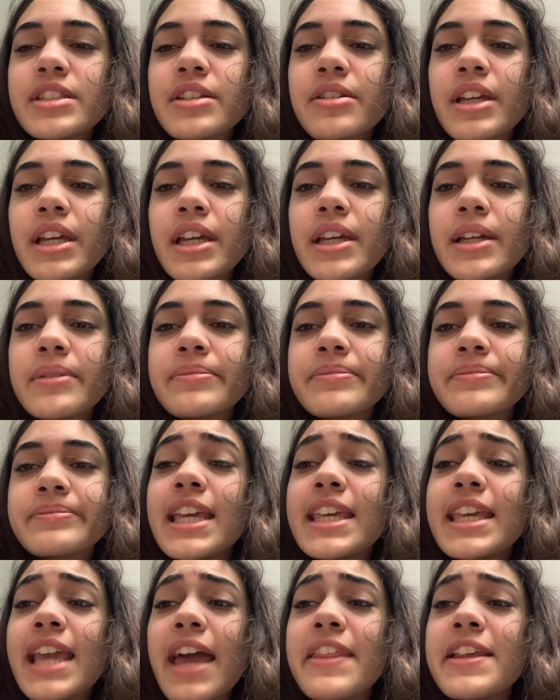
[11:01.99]
okay.
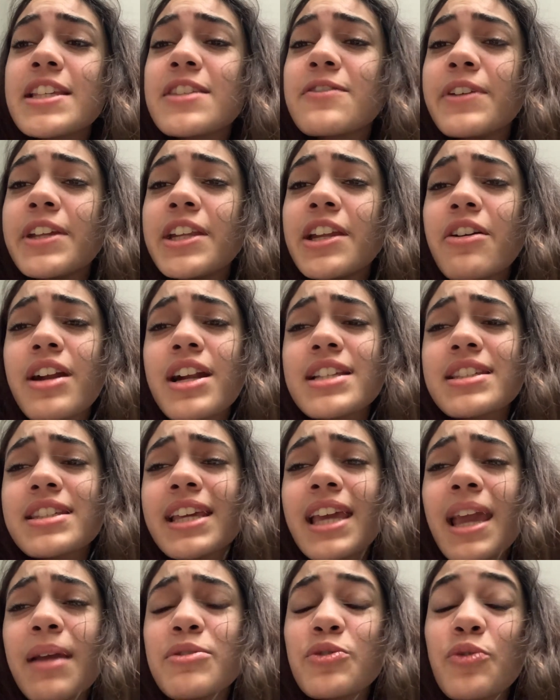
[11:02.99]
Yeah, this video honestly
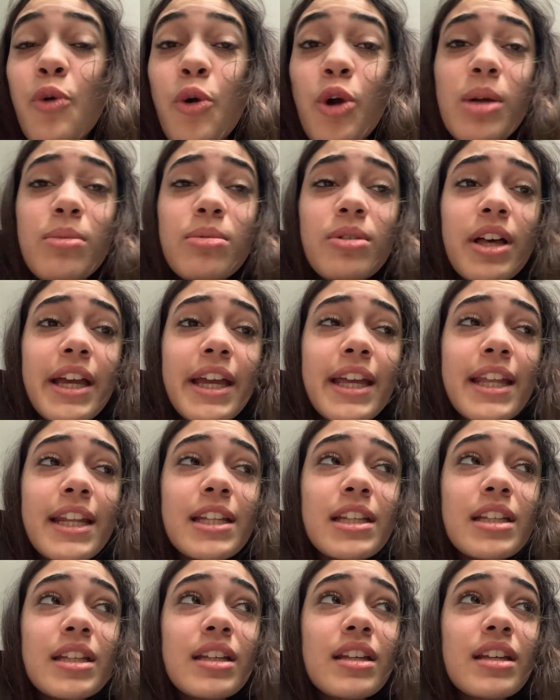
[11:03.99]
came to a horrible
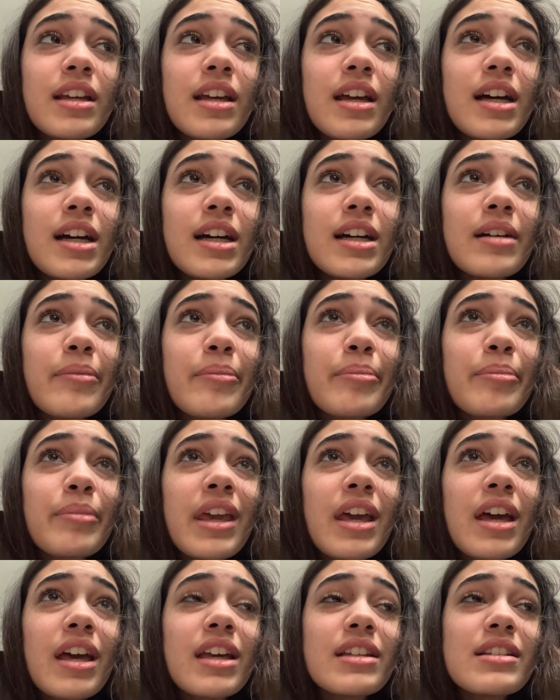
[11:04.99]
end,
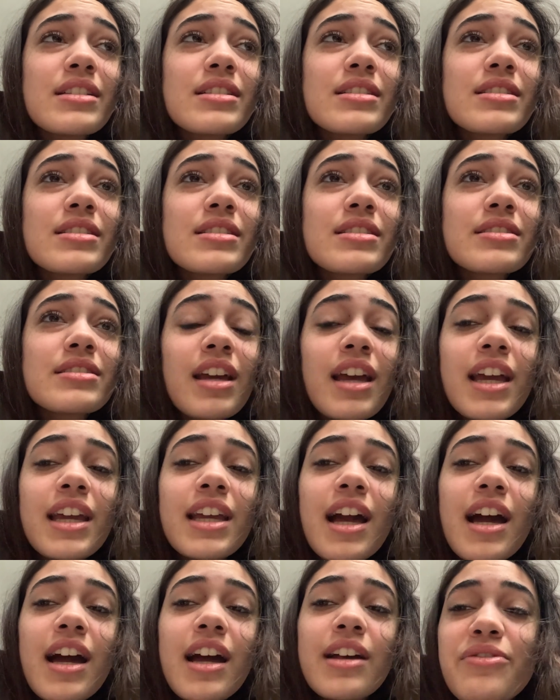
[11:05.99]
because I
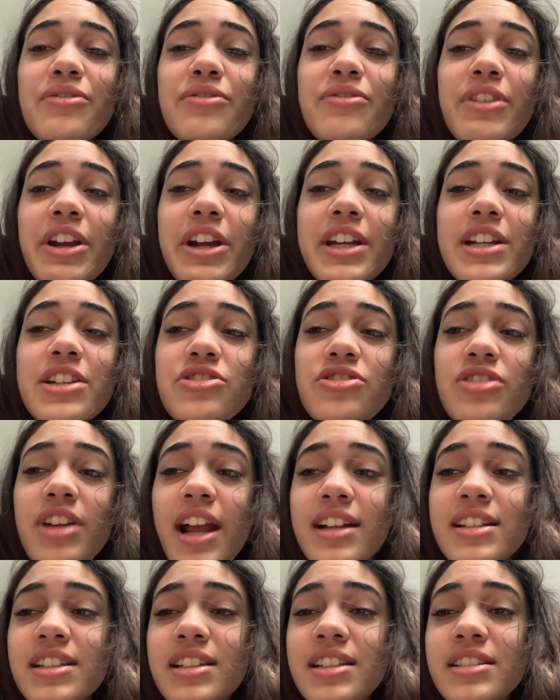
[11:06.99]
got very
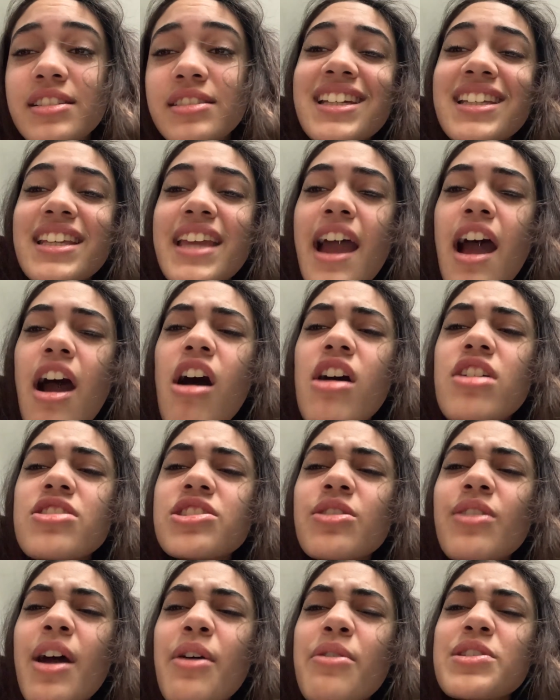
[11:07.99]
distracted. Yeah,
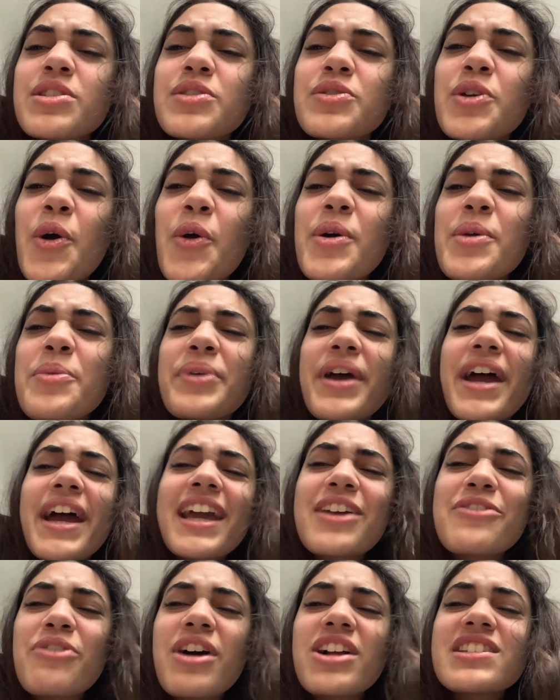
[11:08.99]
also, I was going
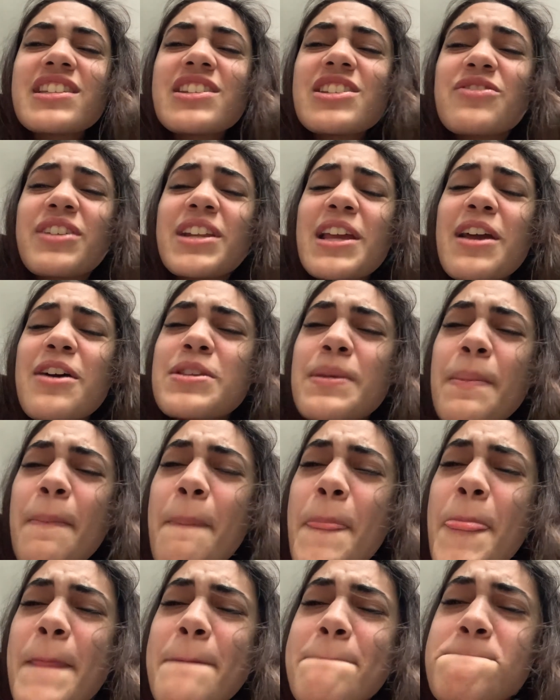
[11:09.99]
back and watching those videos.
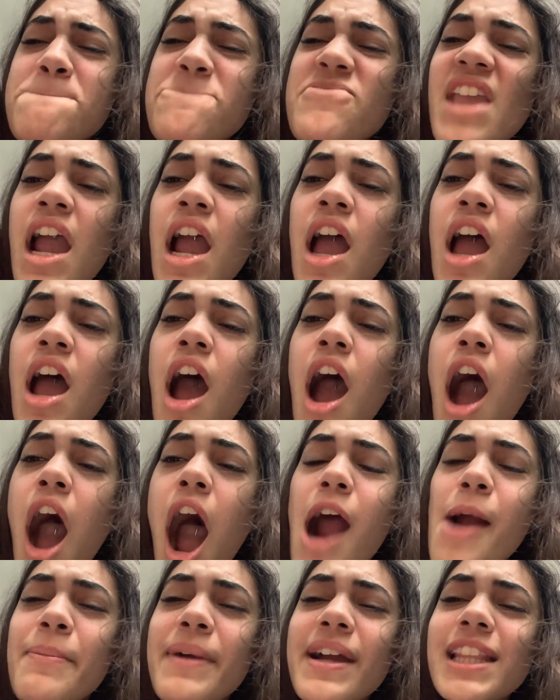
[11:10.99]

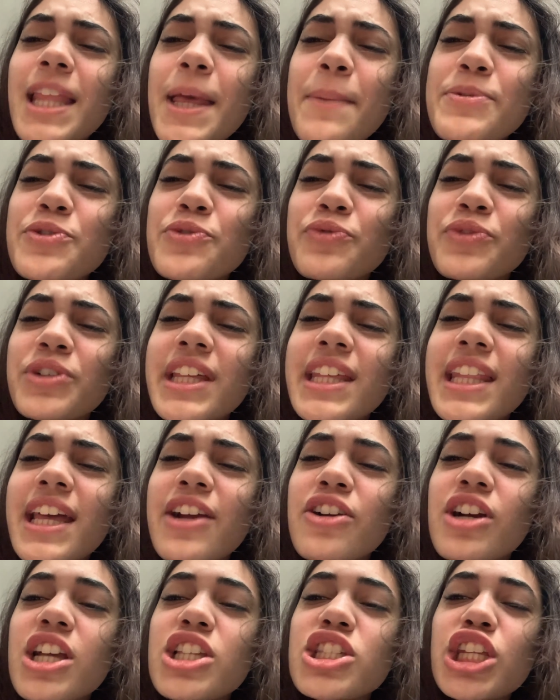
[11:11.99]
Are my lips really
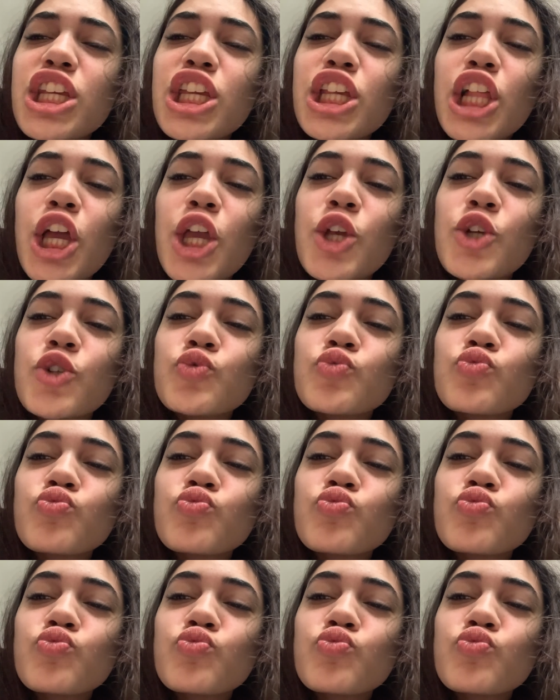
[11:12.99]
that crusty? Like,